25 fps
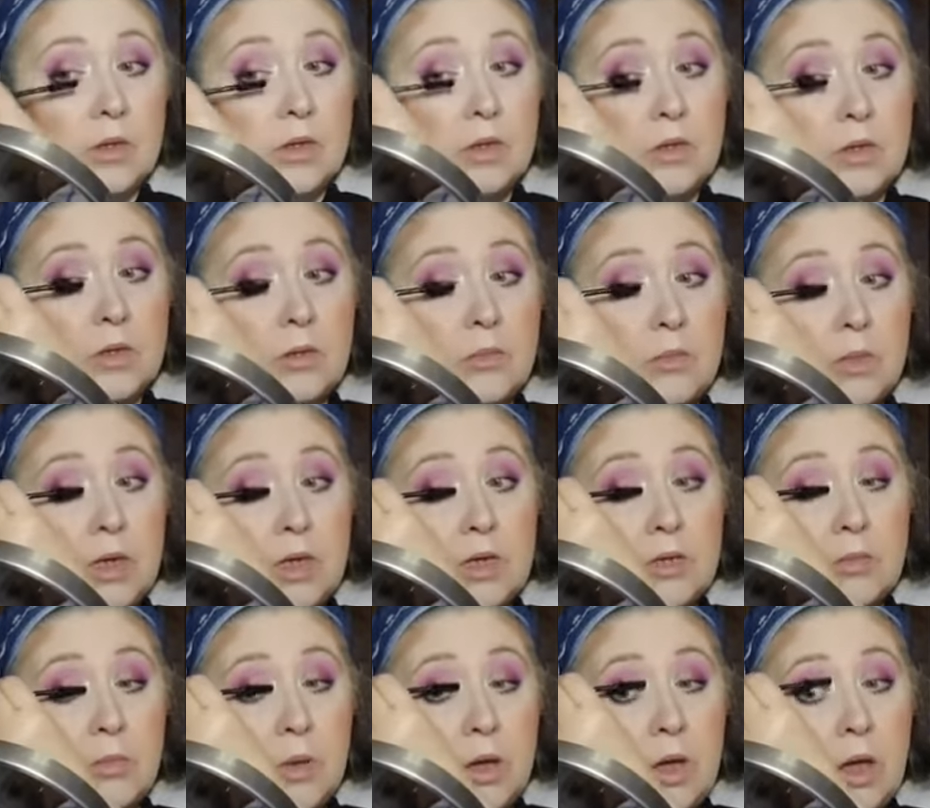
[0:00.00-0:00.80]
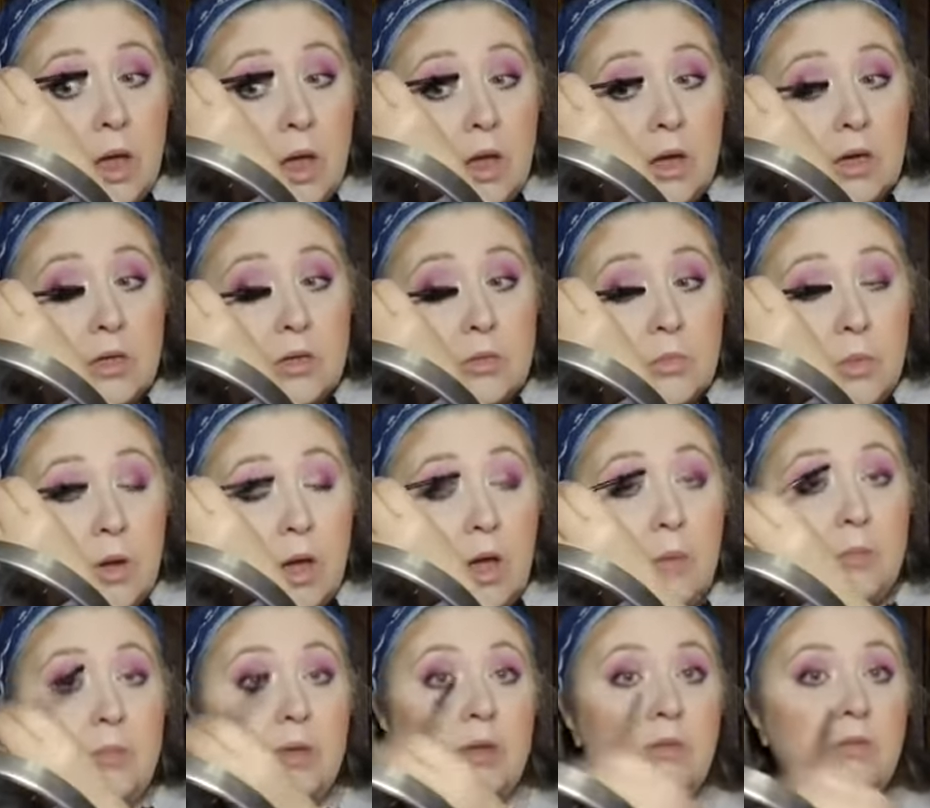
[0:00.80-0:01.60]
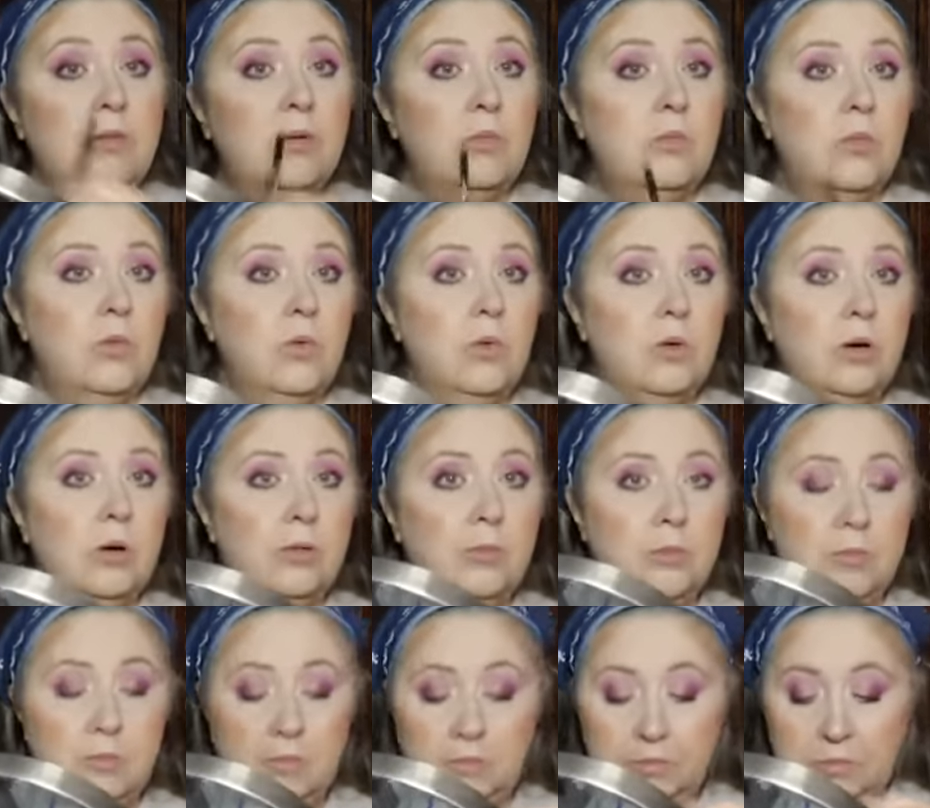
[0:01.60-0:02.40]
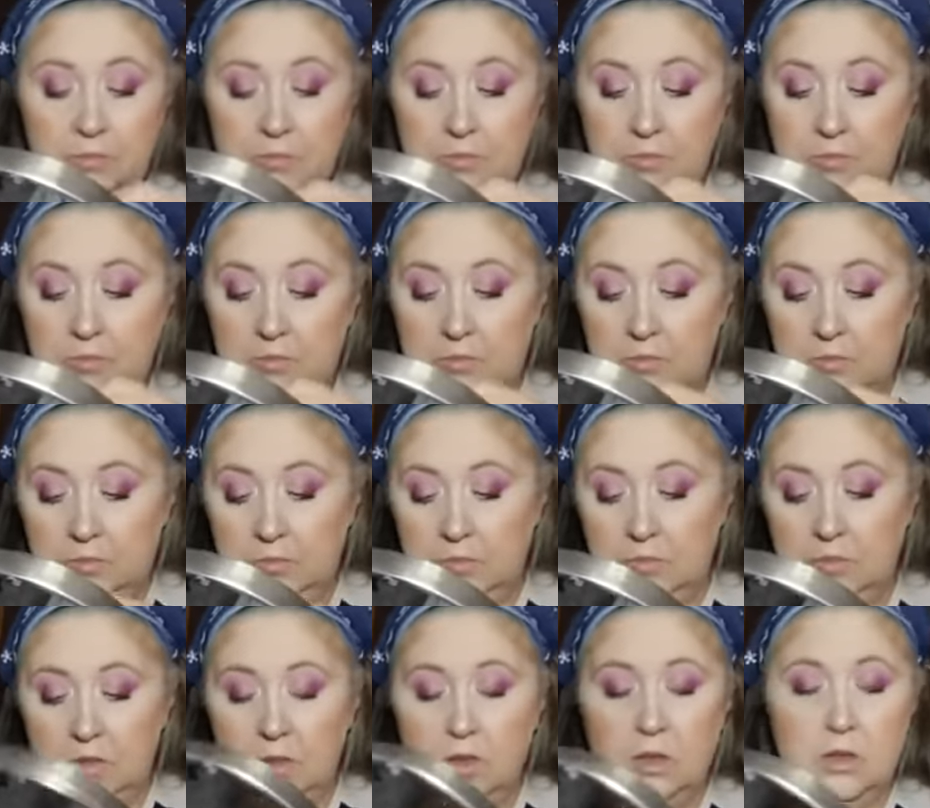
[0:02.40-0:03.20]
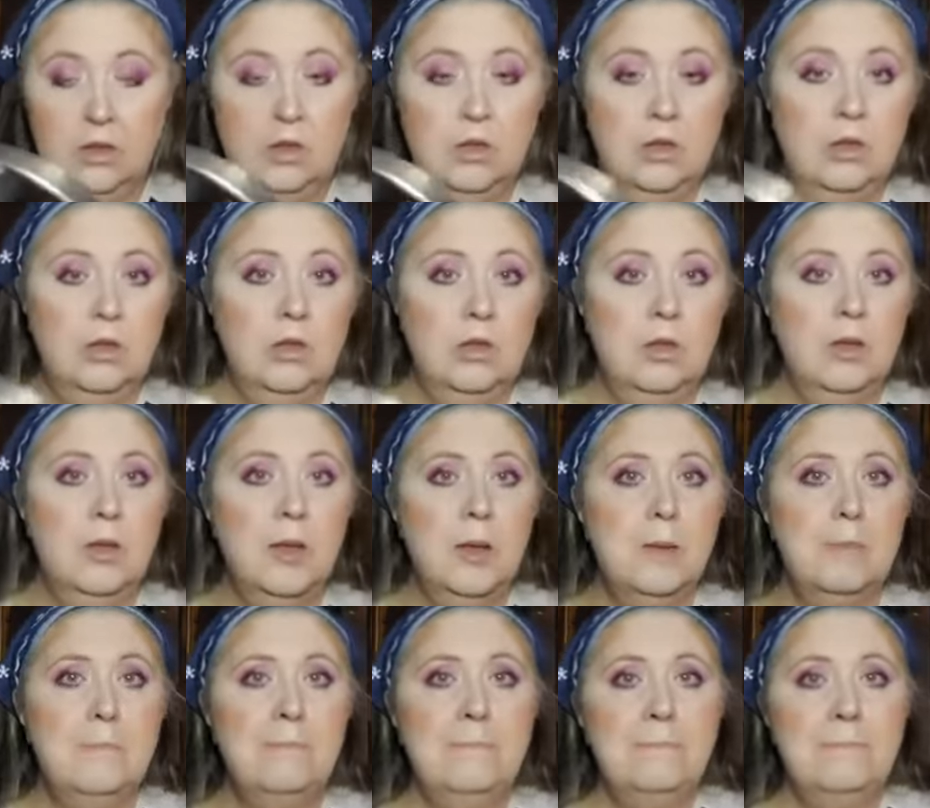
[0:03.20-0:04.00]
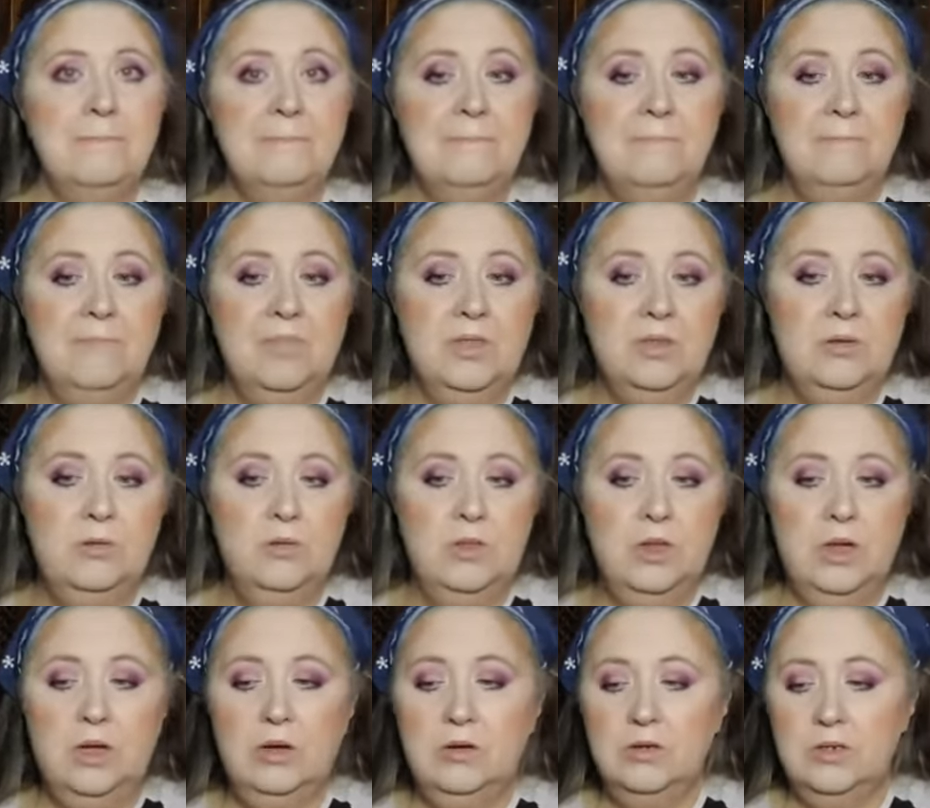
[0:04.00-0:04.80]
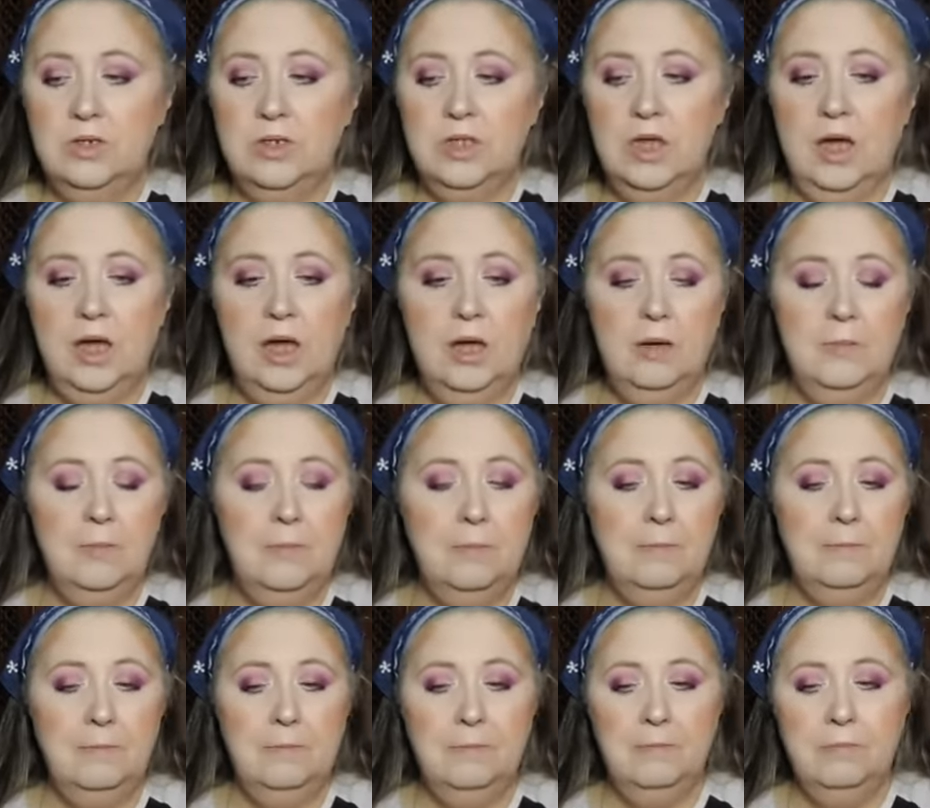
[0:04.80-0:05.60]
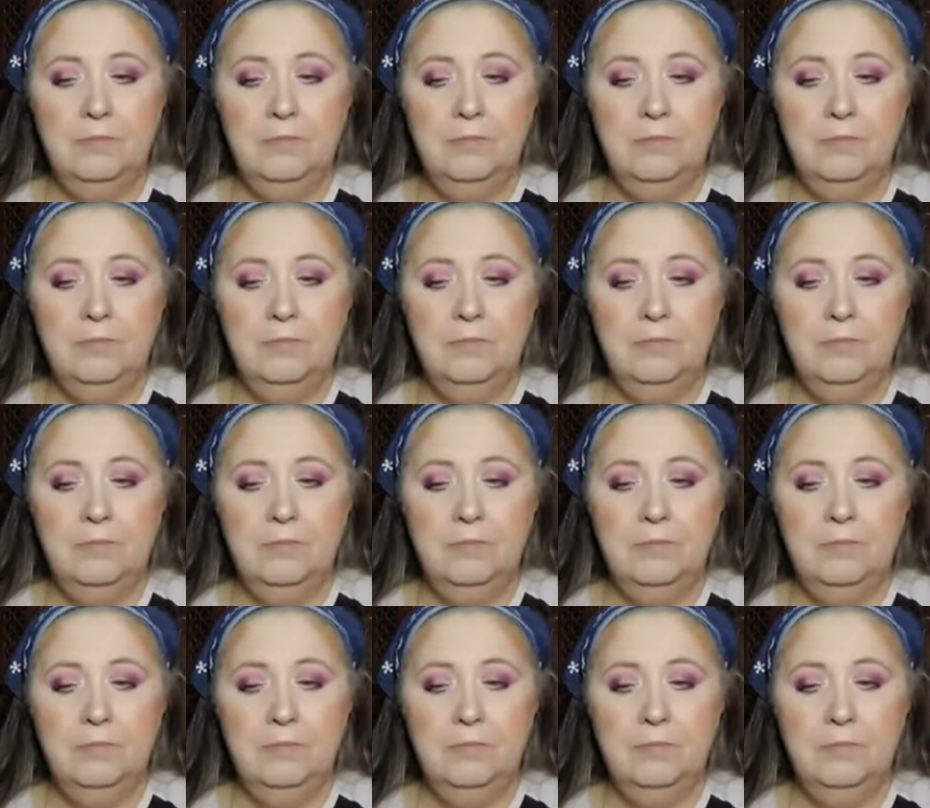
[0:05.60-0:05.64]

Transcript: because it makes my eyes pop even more. So there's that.